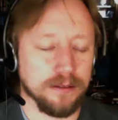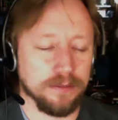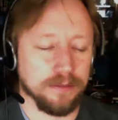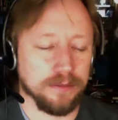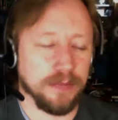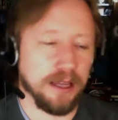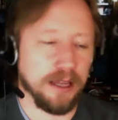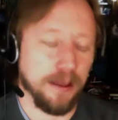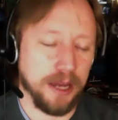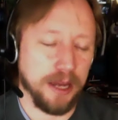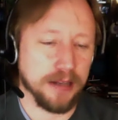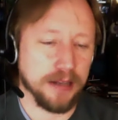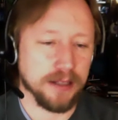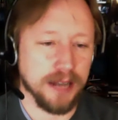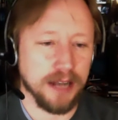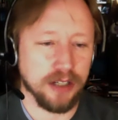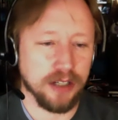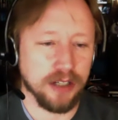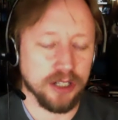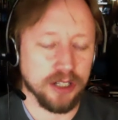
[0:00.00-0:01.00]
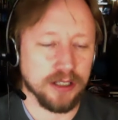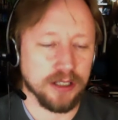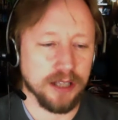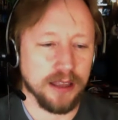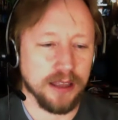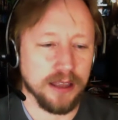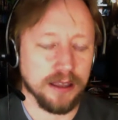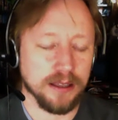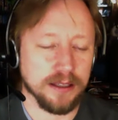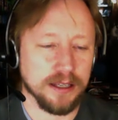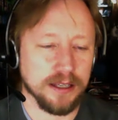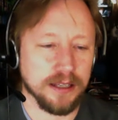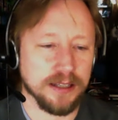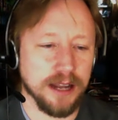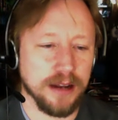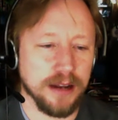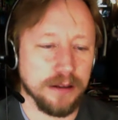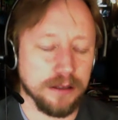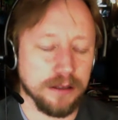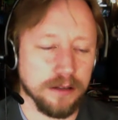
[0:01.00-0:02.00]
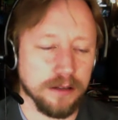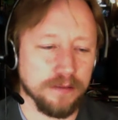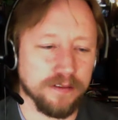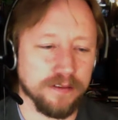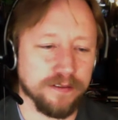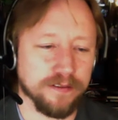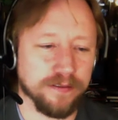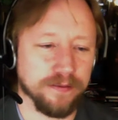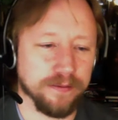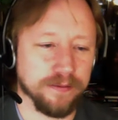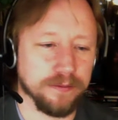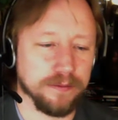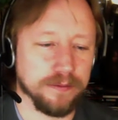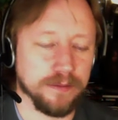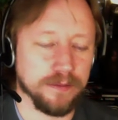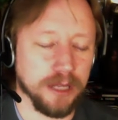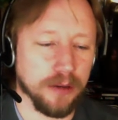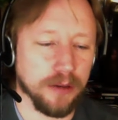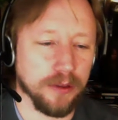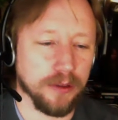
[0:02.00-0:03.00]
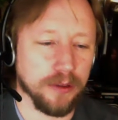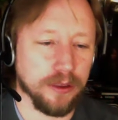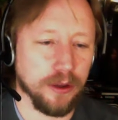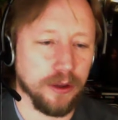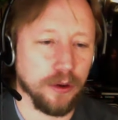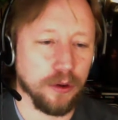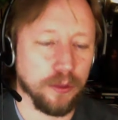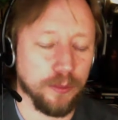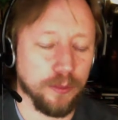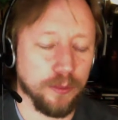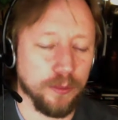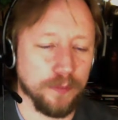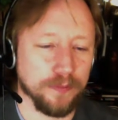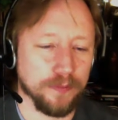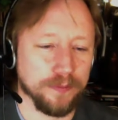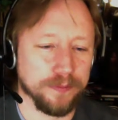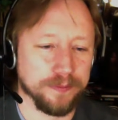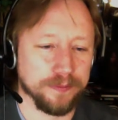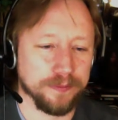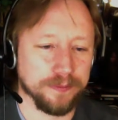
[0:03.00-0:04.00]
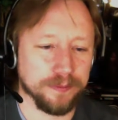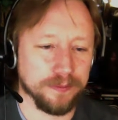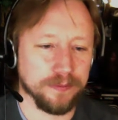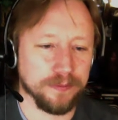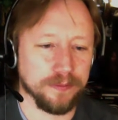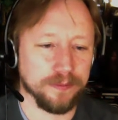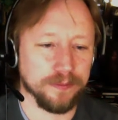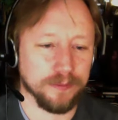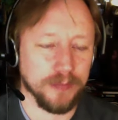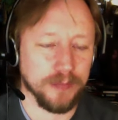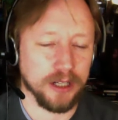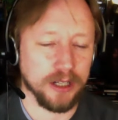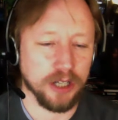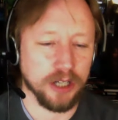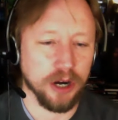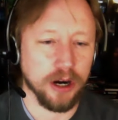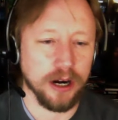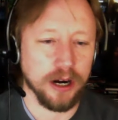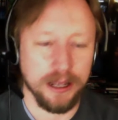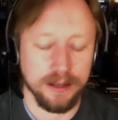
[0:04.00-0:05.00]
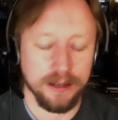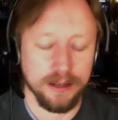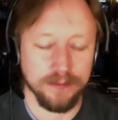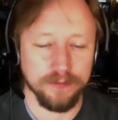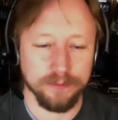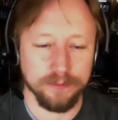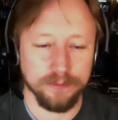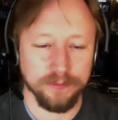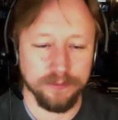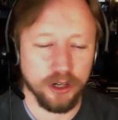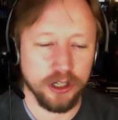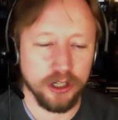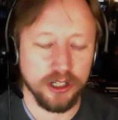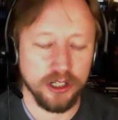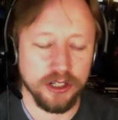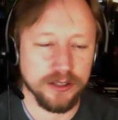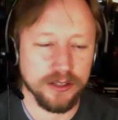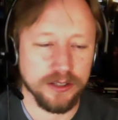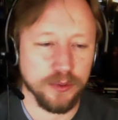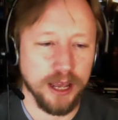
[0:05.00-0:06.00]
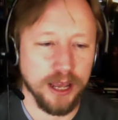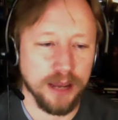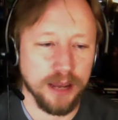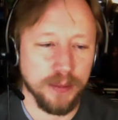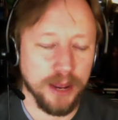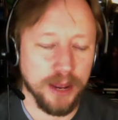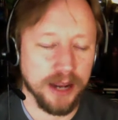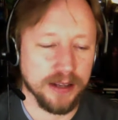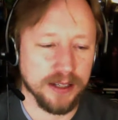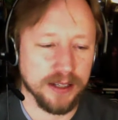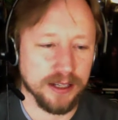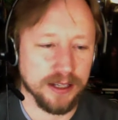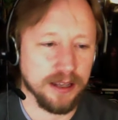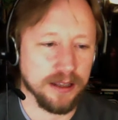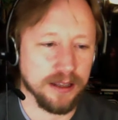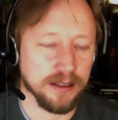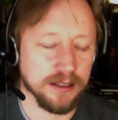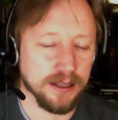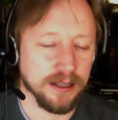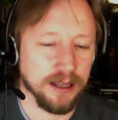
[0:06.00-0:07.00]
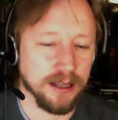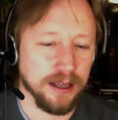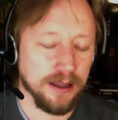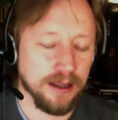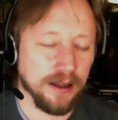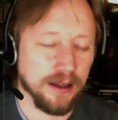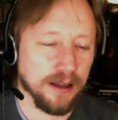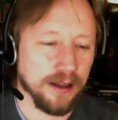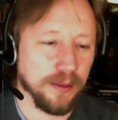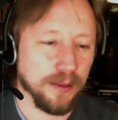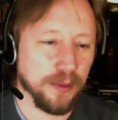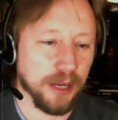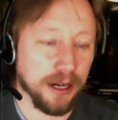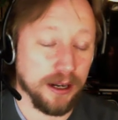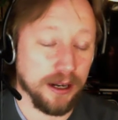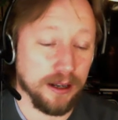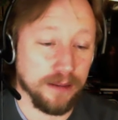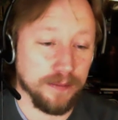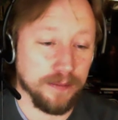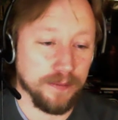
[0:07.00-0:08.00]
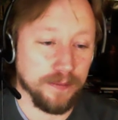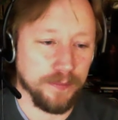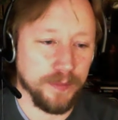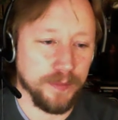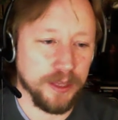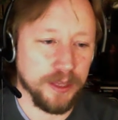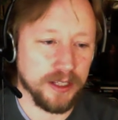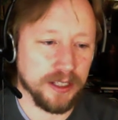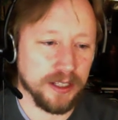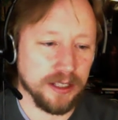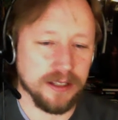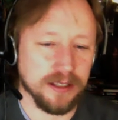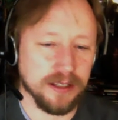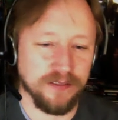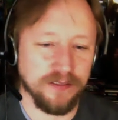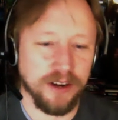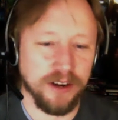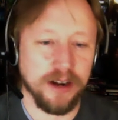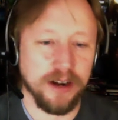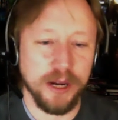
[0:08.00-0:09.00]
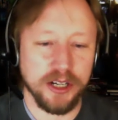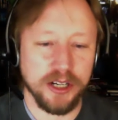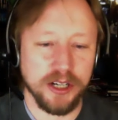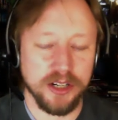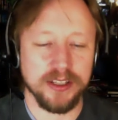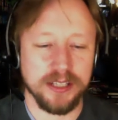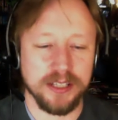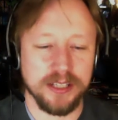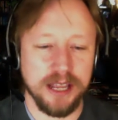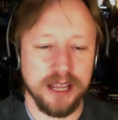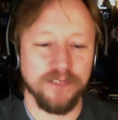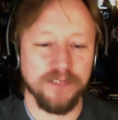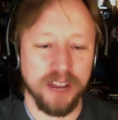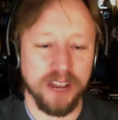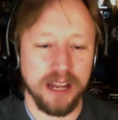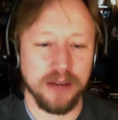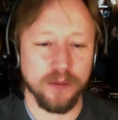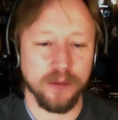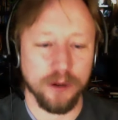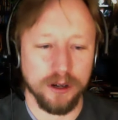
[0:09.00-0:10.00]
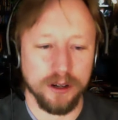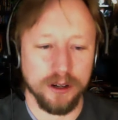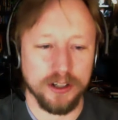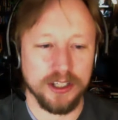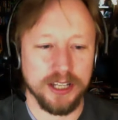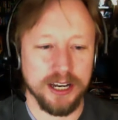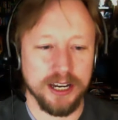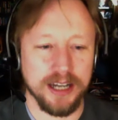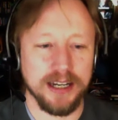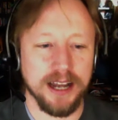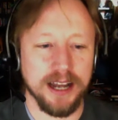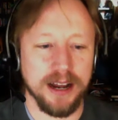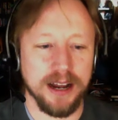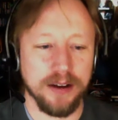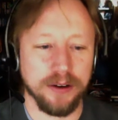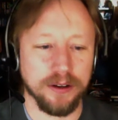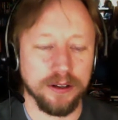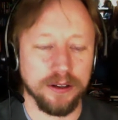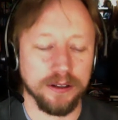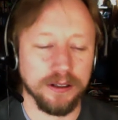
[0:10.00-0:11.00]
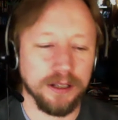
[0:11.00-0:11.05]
it's not just like the sit downs of the old Atari versions we had back as kids, but this is very much in the same vein where you're sitting down and